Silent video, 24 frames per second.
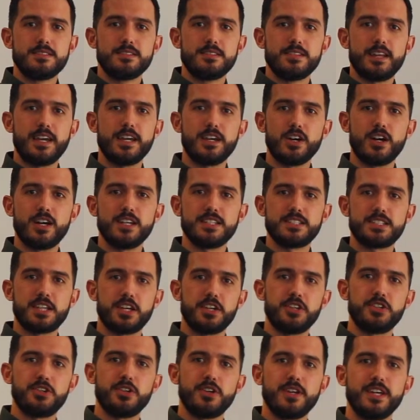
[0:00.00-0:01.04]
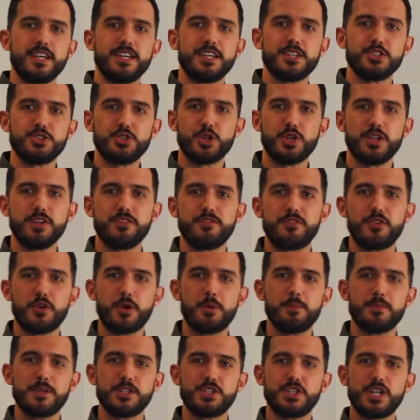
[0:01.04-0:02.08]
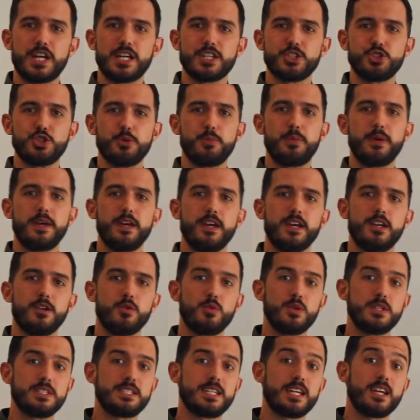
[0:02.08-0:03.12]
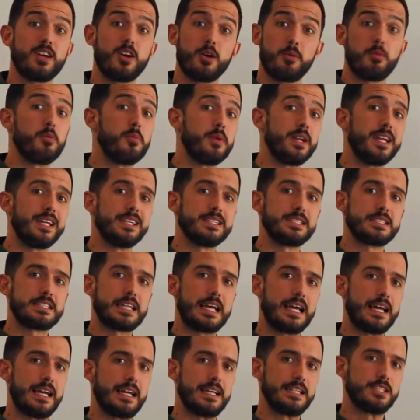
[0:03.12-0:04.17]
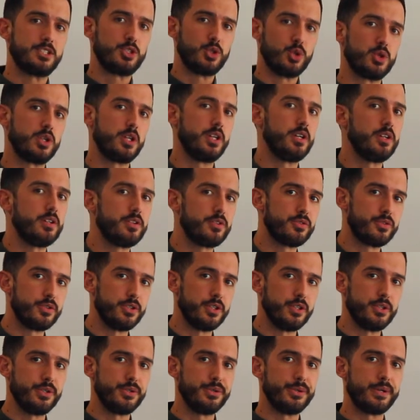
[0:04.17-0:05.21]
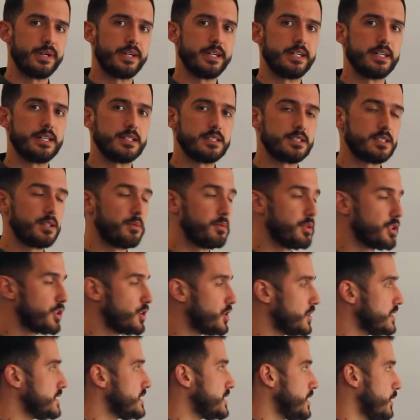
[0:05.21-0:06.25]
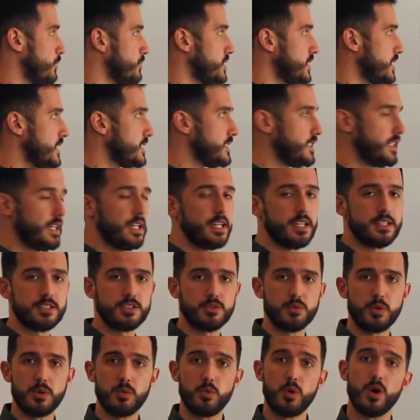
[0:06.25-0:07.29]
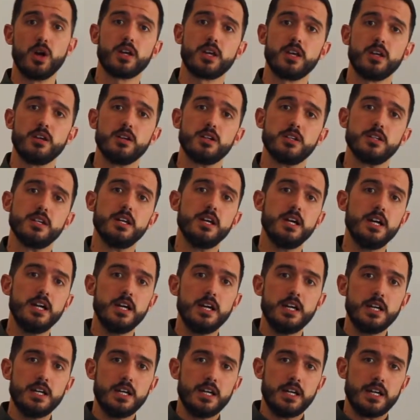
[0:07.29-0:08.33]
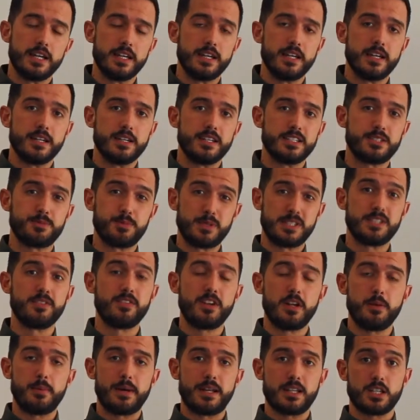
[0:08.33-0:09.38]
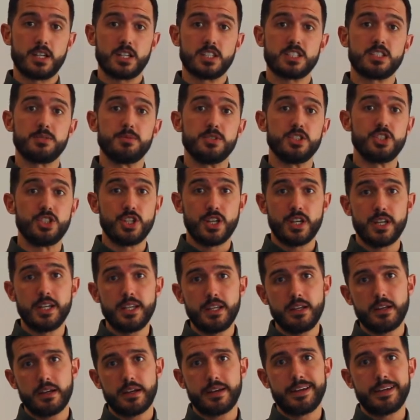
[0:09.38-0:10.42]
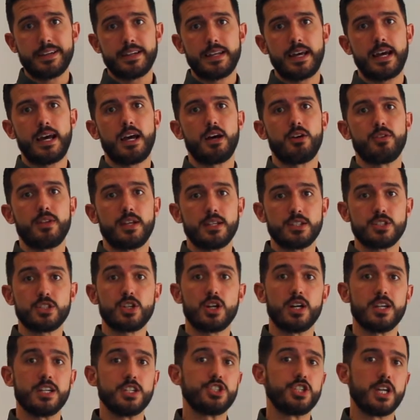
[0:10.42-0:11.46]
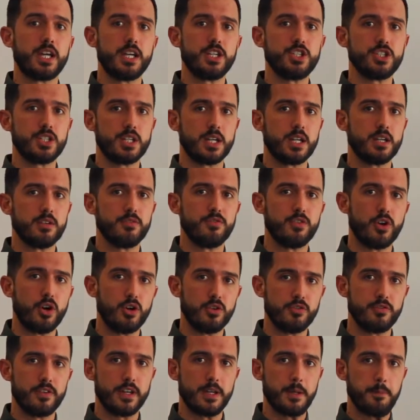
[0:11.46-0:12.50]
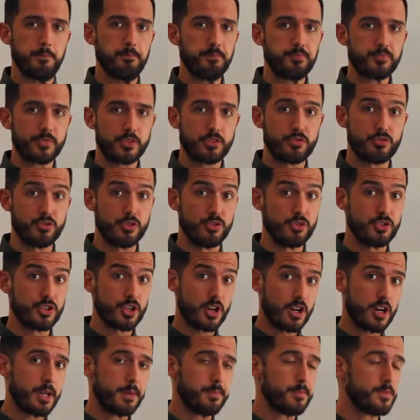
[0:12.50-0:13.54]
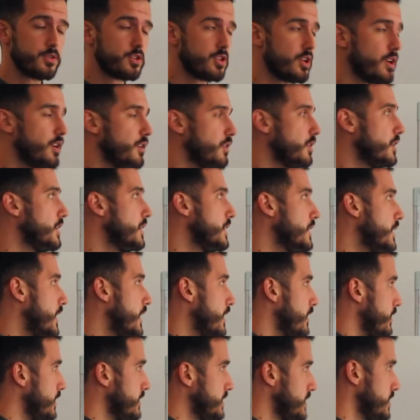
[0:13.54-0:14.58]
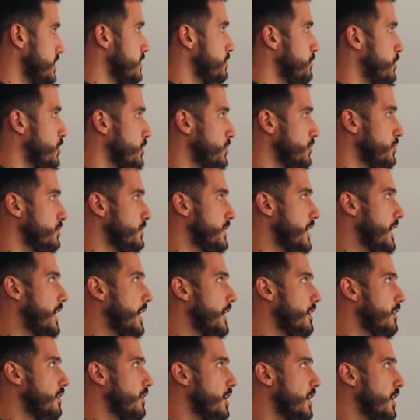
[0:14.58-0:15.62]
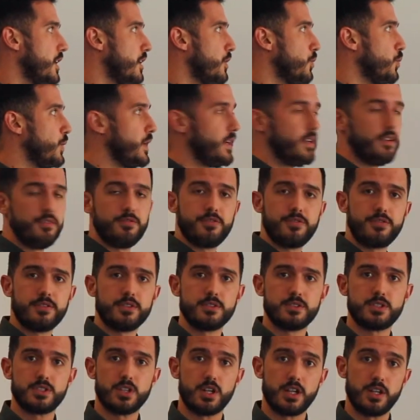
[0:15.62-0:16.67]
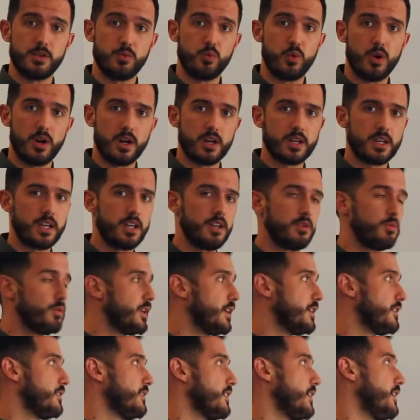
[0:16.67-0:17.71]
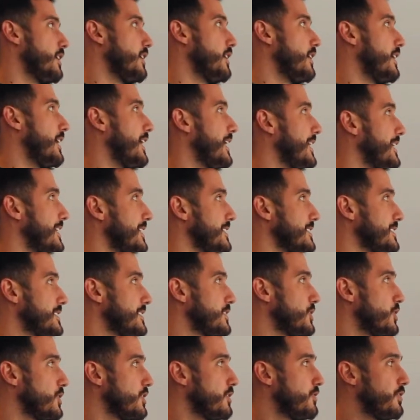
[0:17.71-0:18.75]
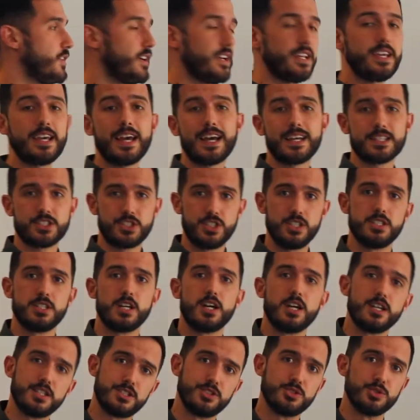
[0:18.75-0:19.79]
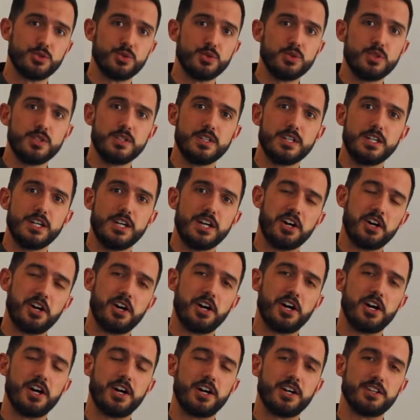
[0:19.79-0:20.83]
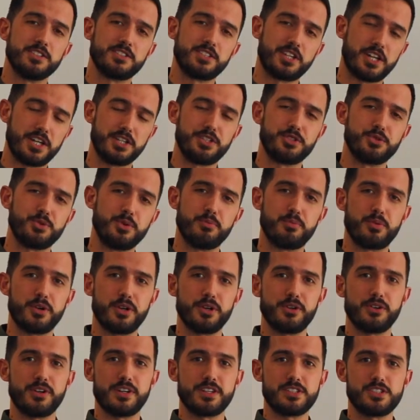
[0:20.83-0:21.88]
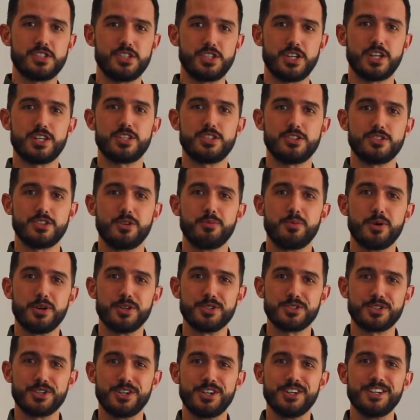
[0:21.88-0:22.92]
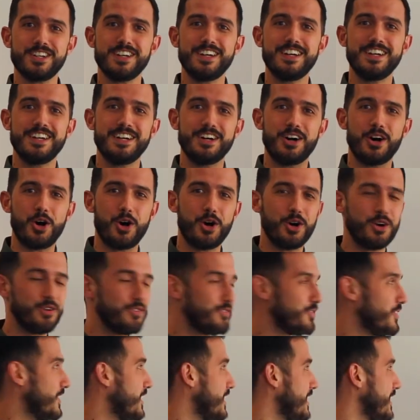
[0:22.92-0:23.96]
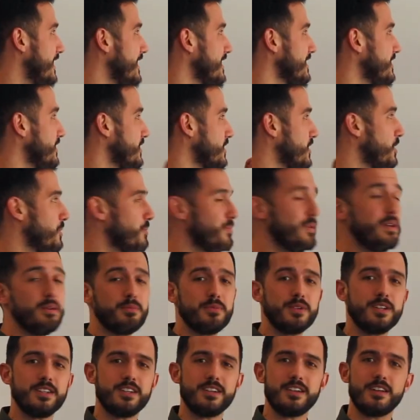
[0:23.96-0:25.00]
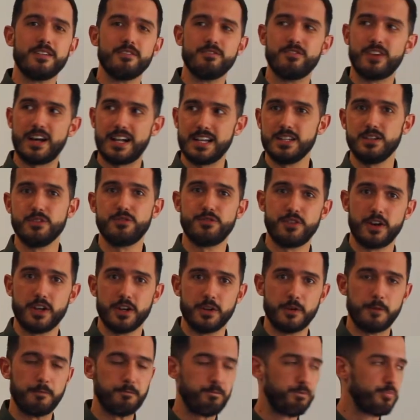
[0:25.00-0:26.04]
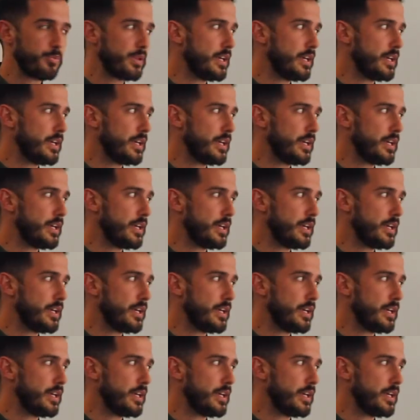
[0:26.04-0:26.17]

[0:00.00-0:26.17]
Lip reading: Hey guys, how you doing? Jonny from the Chat Shop here, and I want to take a couple of minutes and talk you through some of the concepts and ideas that we're working on, specifically about the customer journey and how that's kind of changing and evolving through time. So this is a model that we've started working with, and it's got the very catchy title in progress, suggestions on a postcard, of the commitment value funnel.